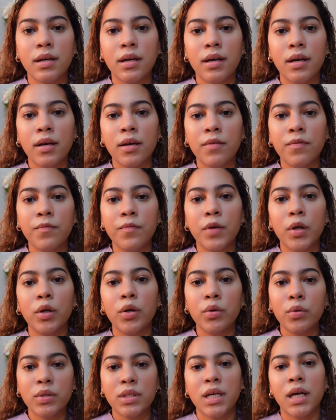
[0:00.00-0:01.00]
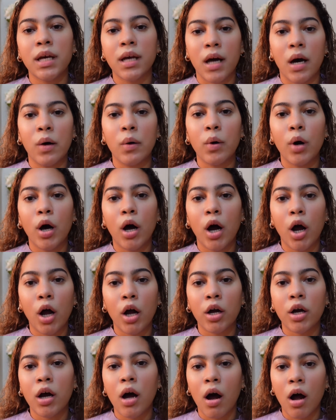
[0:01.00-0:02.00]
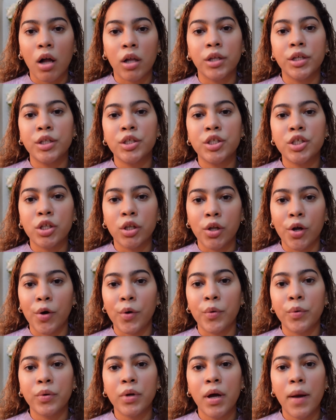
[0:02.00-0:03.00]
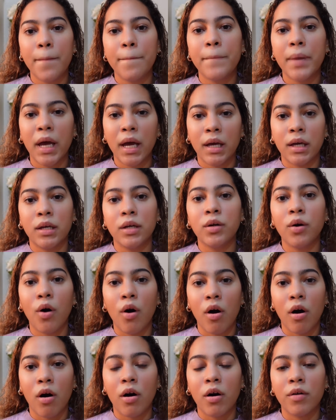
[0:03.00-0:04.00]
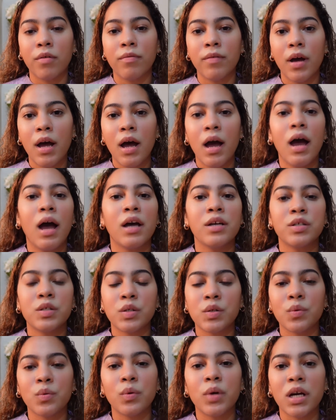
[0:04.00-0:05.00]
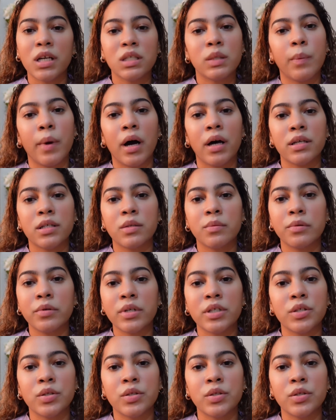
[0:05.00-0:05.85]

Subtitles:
if you take out a college loan, pay it off as soon as possible, as